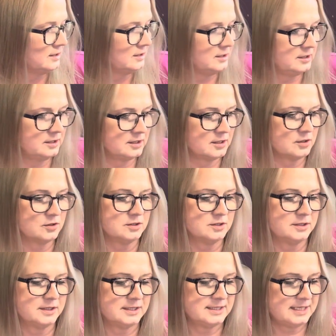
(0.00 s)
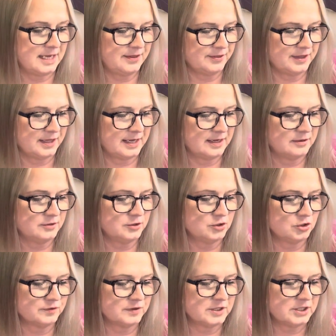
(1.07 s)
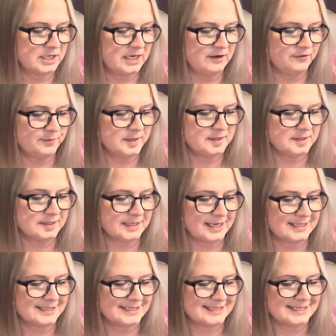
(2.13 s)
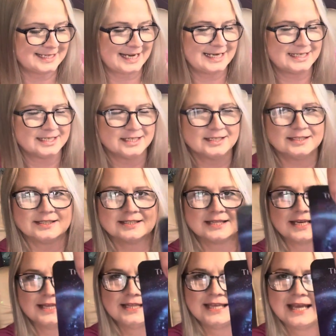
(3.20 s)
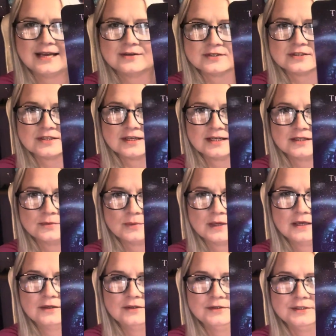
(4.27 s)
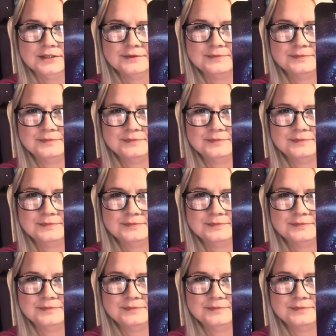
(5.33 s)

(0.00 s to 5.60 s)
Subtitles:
You got the 10th house, your achievements and status in the outside world.